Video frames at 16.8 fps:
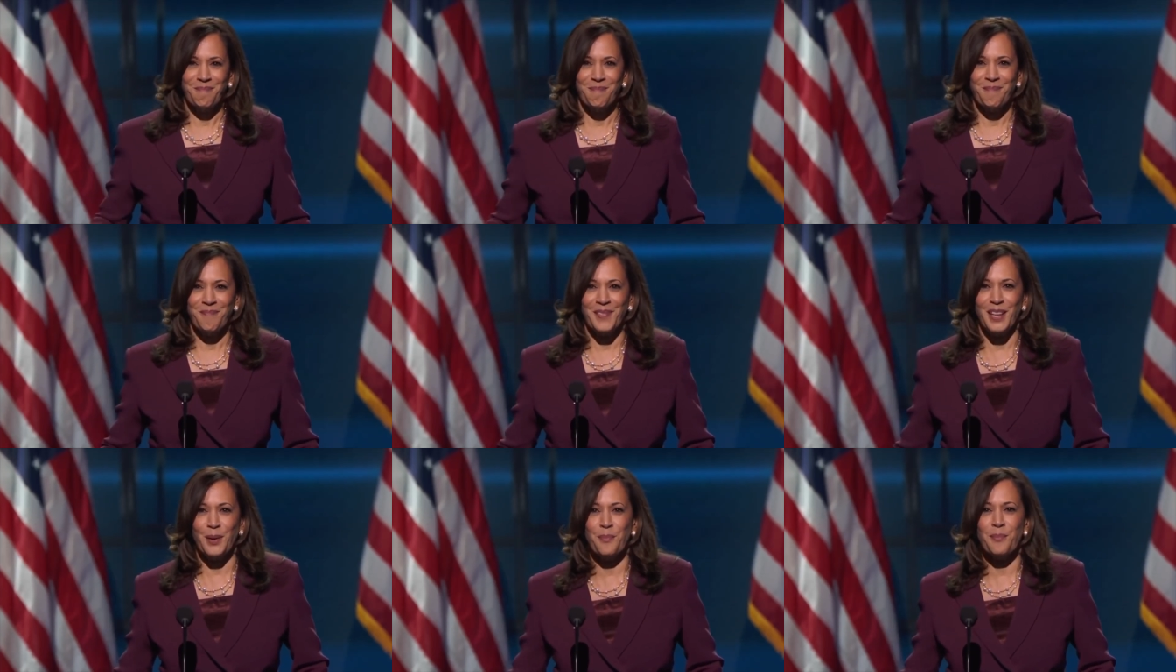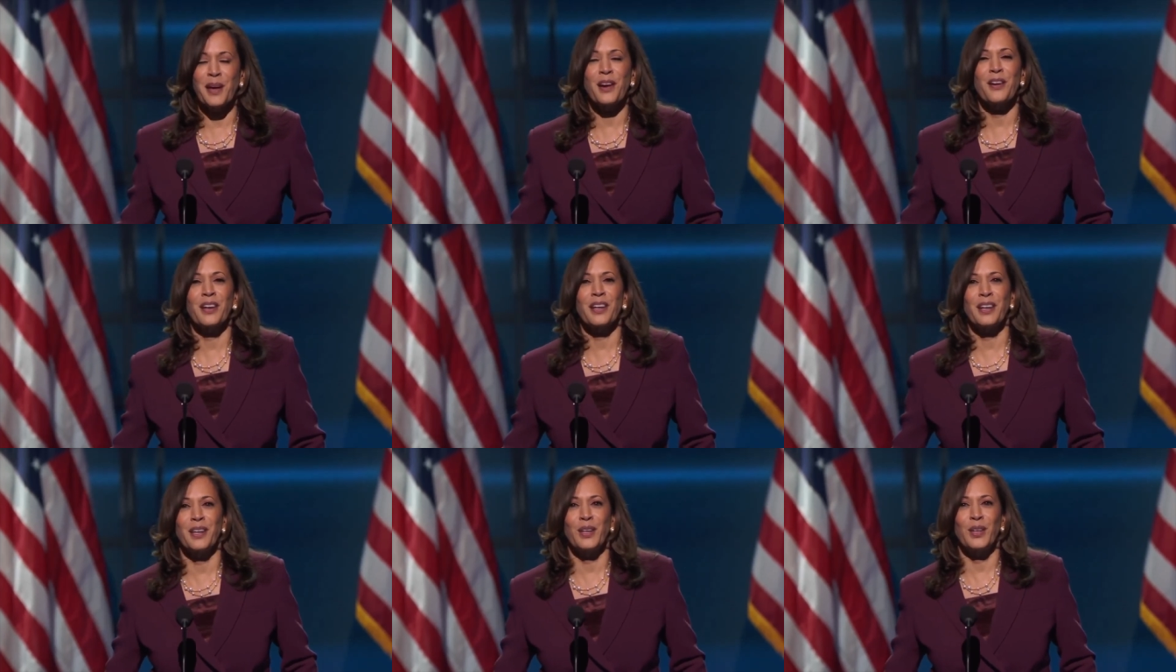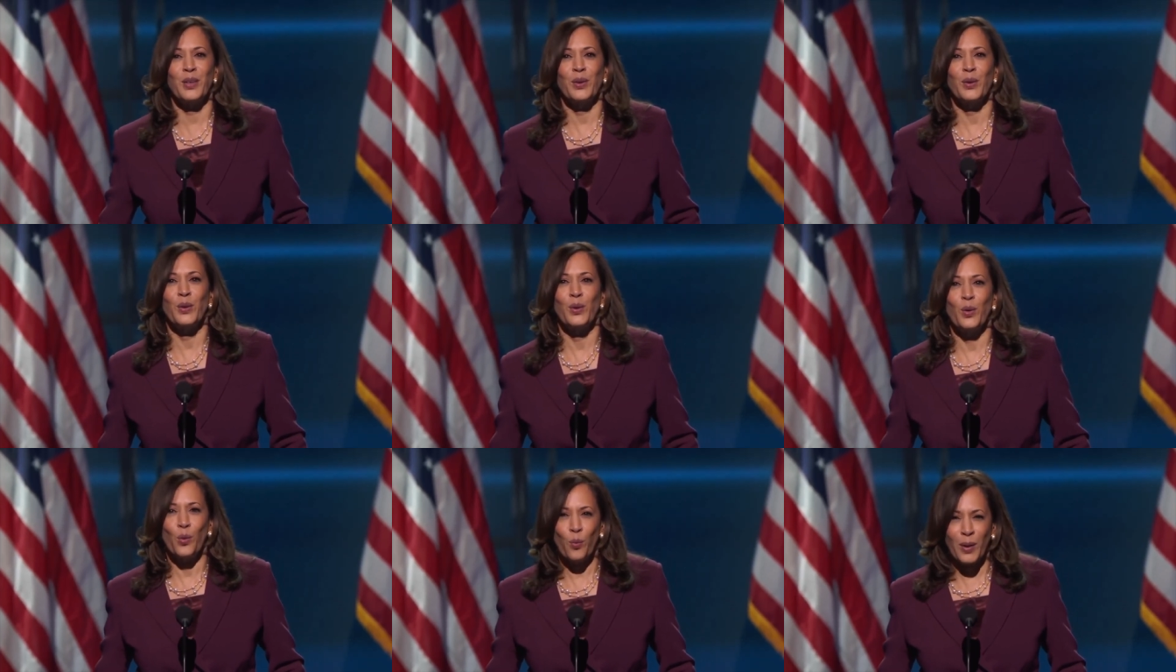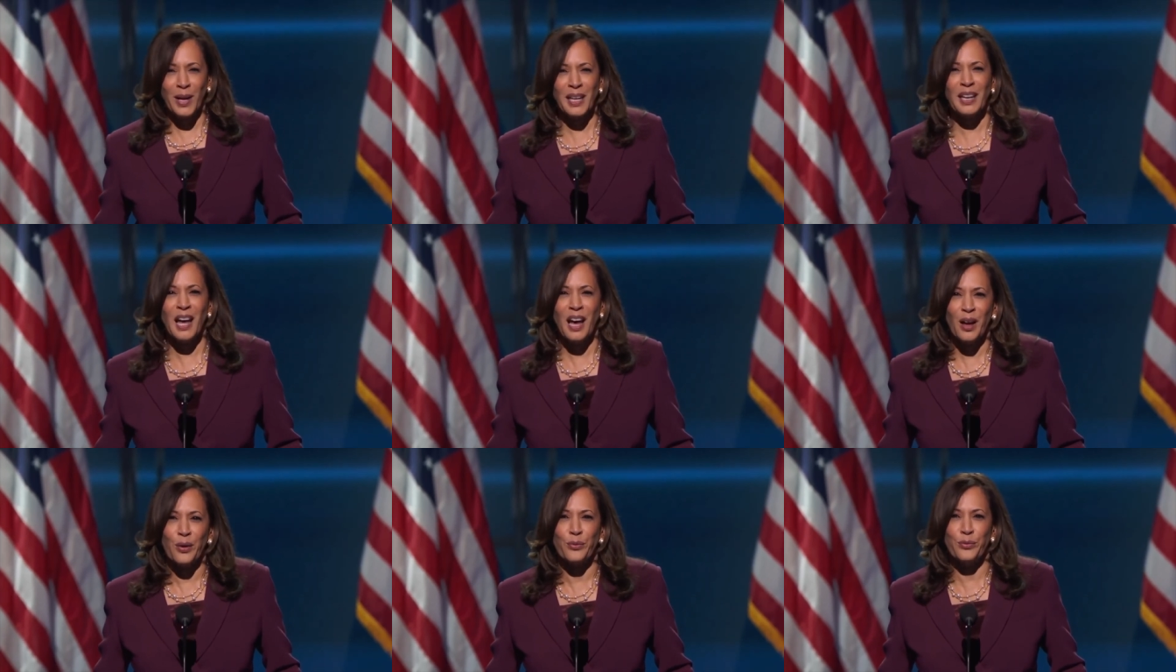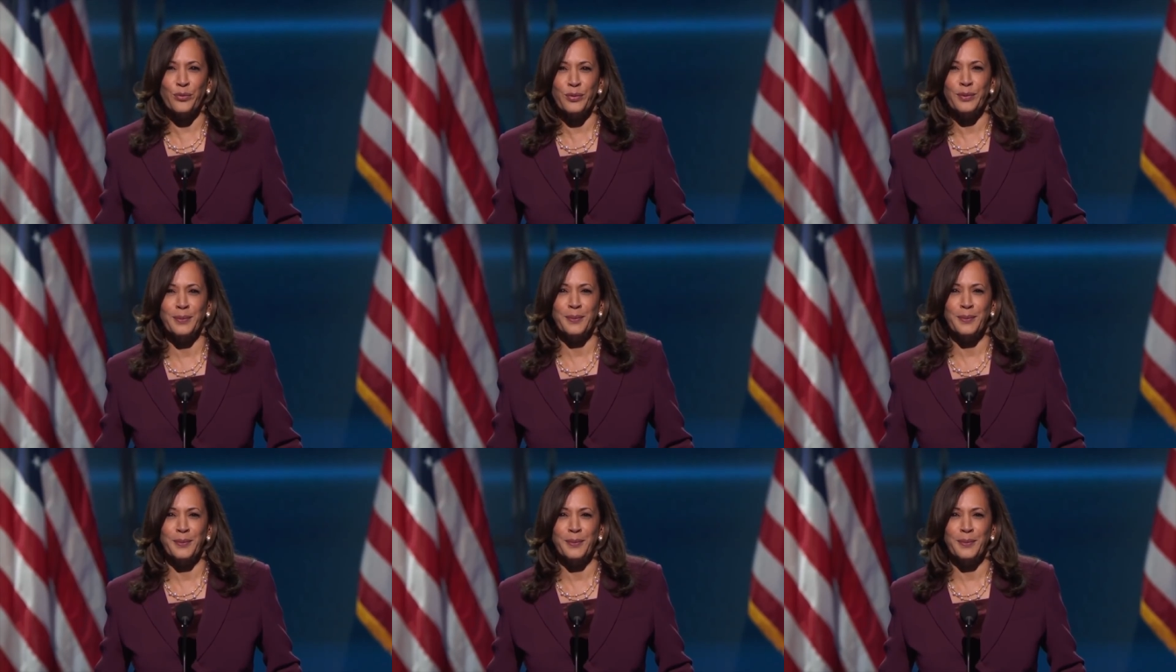the America we love.